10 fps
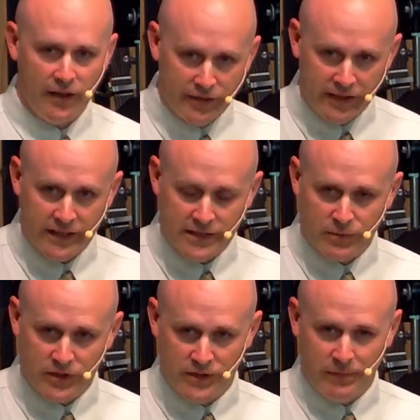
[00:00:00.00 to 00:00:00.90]
I think
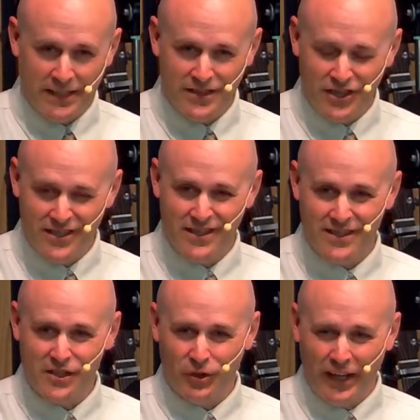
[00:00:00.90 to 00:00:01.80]
that's what makes
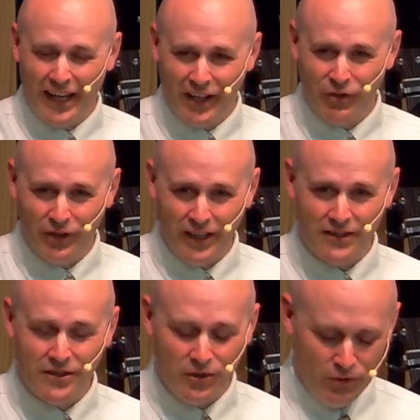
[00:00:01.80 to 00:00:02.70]
Jesus so angry
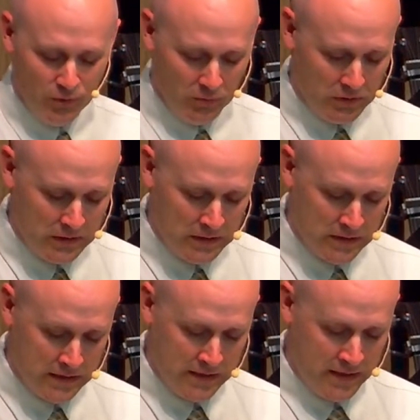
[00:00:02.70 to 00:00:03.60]
at the tomb.
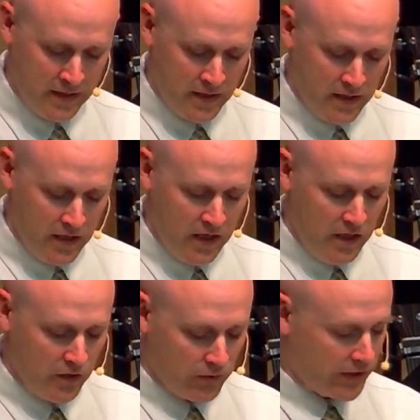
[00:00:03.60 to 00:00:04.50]

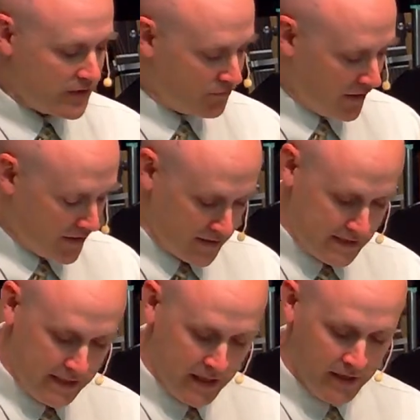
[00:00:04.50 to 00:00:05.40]
Knowing his friend
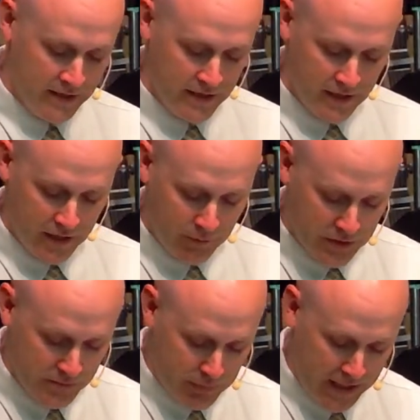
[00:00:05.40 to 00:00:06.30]
is dead and how
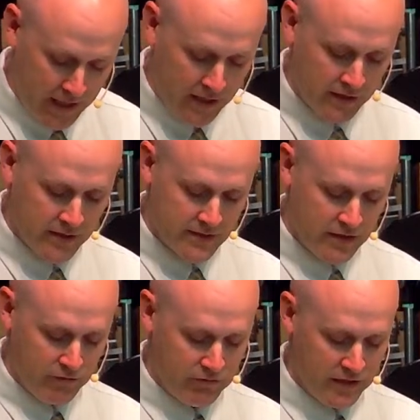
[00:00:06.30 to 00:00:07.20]
much pain his
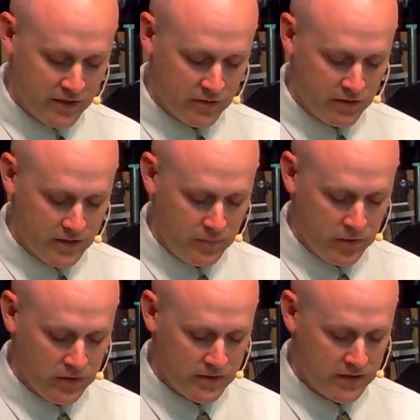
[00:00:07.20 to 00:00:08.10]
other friends are
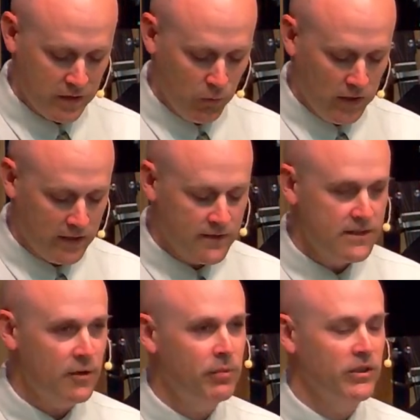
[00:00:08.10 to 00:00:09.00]
experiencing
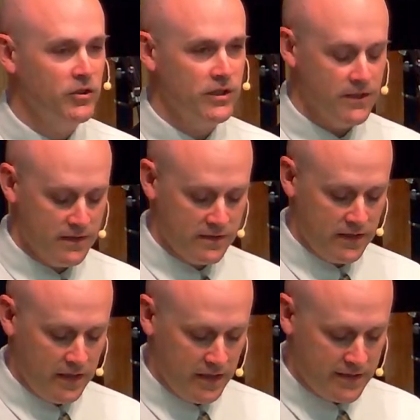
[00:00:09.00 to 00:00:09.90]
wells up in
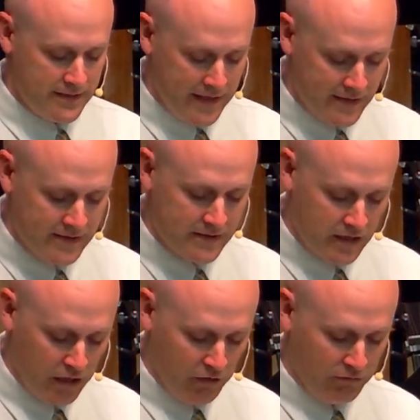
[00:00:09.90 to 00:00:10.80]
Jesus a sense
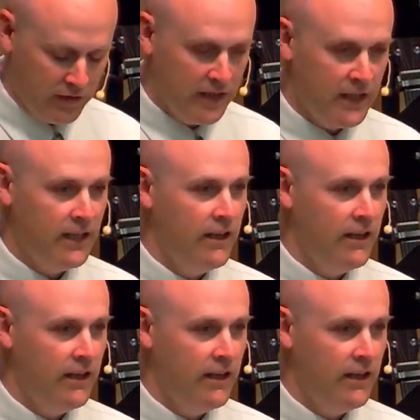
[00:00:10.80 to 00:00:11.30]
of,